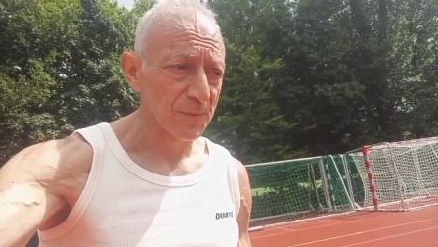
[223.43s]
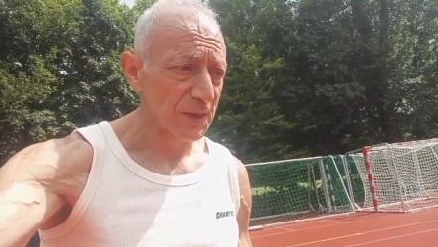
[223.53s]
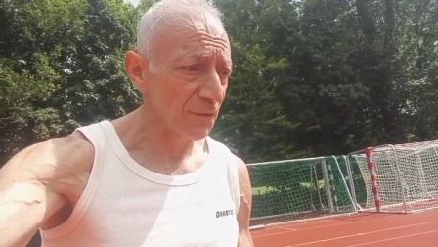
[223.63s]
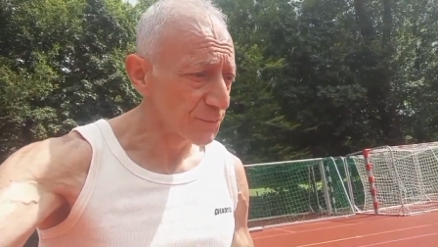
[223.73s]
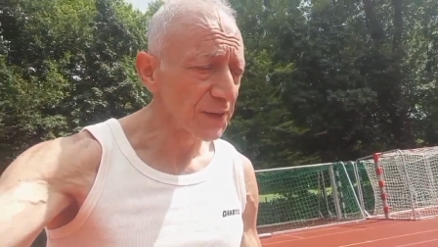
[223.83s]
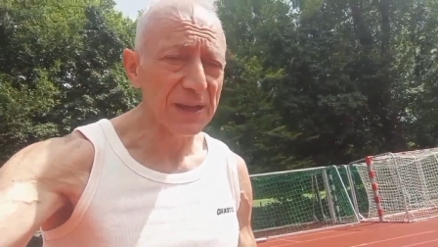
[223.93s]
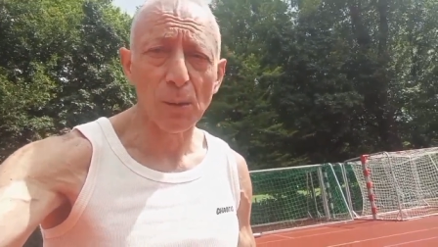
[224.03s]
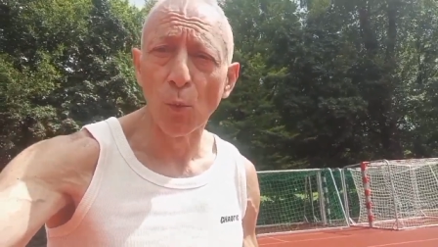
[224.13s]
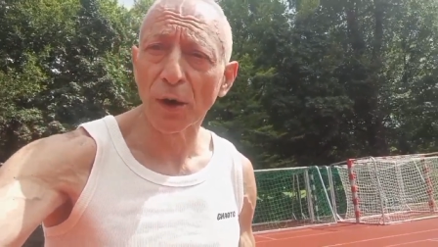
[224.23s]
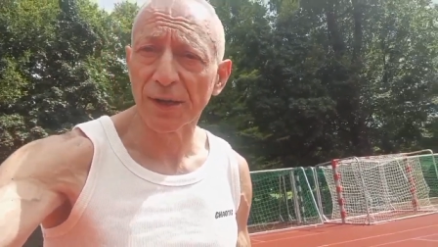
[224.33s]
I feel like I'm
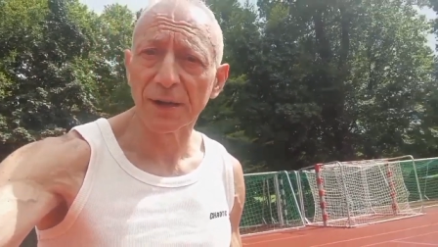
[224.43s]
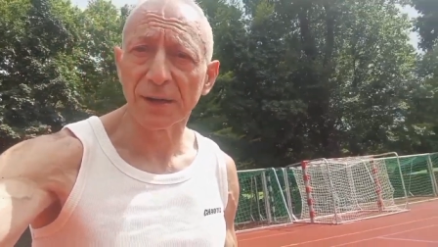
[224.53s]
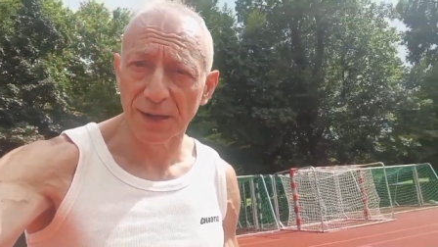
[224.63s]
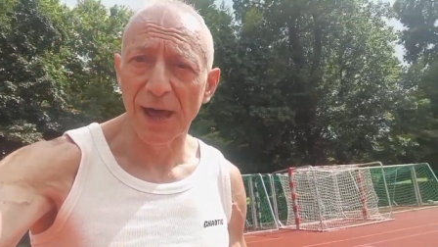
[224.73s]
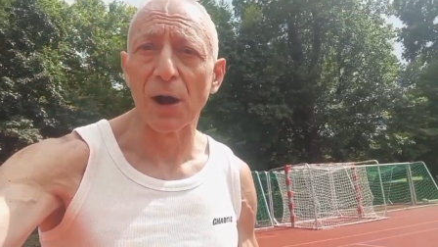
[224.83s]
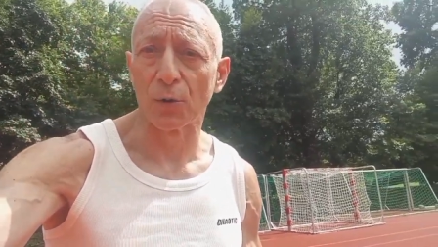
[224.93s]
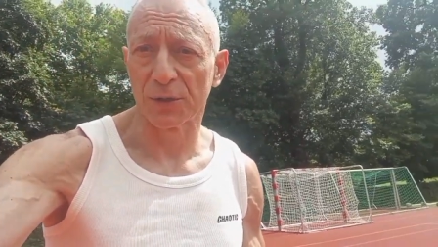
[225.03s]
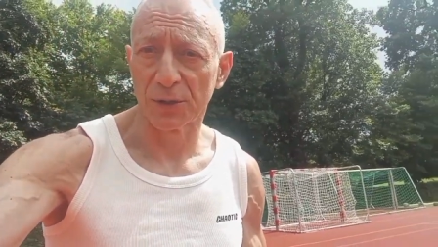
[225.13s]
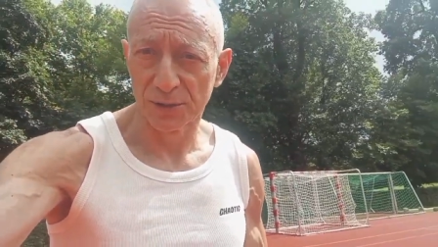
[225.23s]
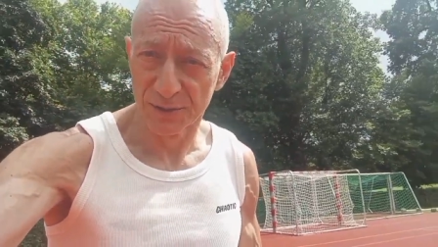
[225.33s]
walking on a cloud,
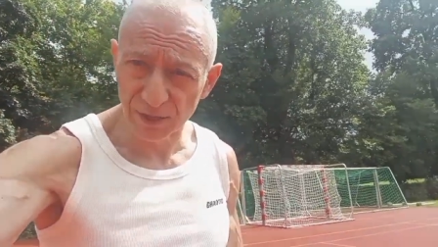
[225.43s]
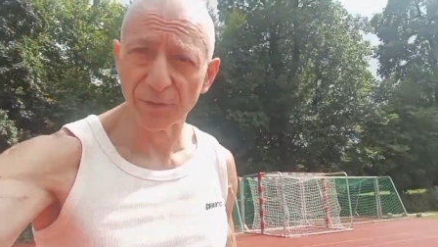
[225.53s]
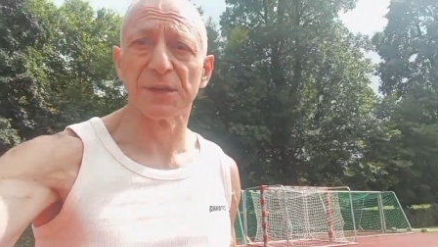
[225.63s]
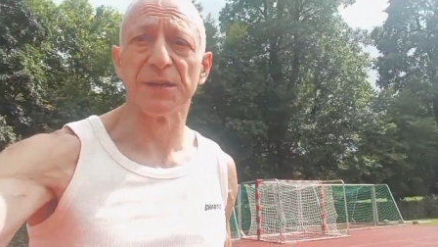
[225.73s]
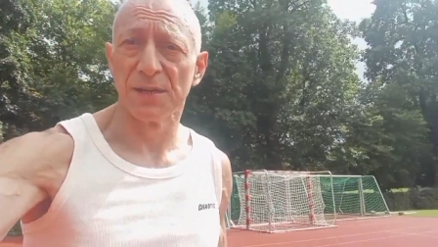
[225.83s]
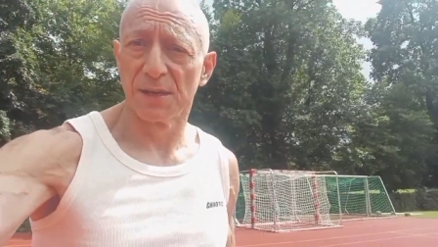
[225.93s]
literally.